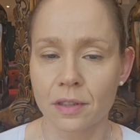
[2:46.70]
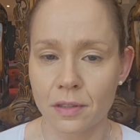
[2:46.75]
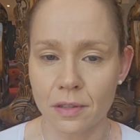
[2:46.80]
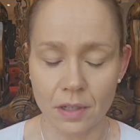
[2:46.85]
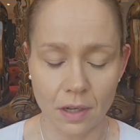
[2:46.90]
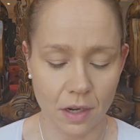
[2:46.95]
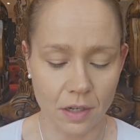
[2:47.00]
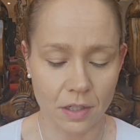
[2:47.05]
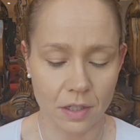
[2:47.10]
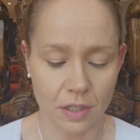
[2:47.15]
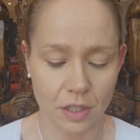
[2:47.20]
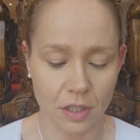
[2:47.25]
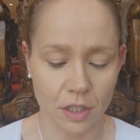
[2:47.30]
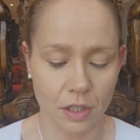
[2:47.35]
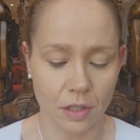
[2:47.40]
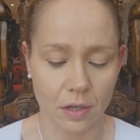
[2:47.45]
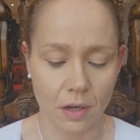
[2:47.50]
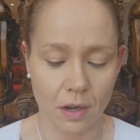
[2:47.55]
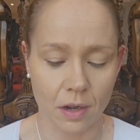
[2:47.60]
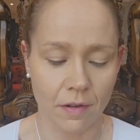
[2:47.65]

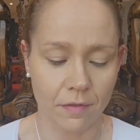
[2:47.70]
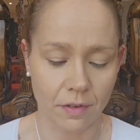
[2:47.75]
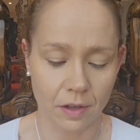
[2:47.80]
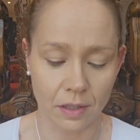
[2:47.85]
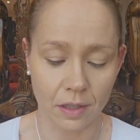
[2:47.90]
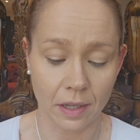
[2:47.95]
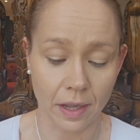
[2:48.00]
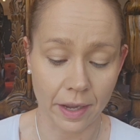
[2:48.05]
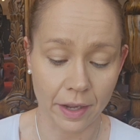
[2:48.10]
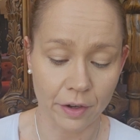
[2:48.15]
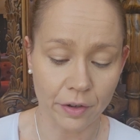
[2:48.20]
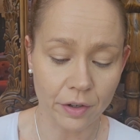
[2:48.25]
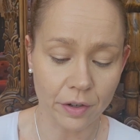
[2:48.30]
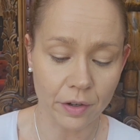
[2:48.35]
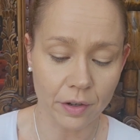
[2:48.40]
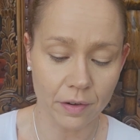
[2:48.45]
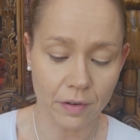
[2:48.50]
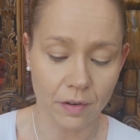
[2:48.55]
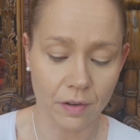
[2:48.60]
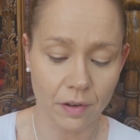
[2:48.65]
touch of a
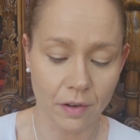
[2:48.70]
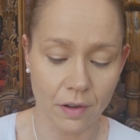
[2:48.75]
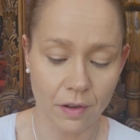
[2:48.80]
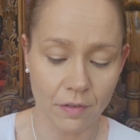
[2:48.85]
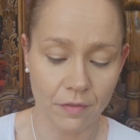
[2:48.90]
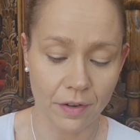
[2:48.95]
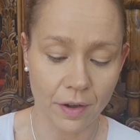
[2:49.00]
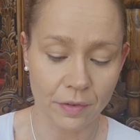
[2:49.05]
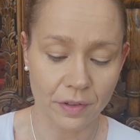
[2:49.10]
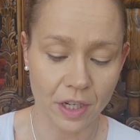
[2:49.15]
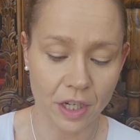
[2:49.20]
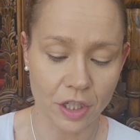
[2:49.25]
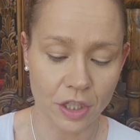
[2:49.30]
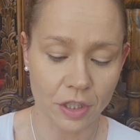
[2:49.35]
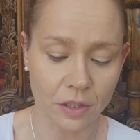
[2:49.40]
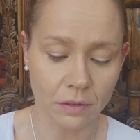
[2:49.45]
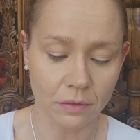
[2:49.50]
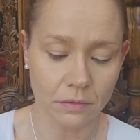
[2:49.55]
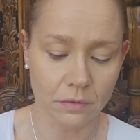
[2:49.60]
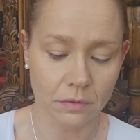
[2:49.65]
lighter
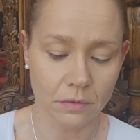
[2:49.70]
foundation.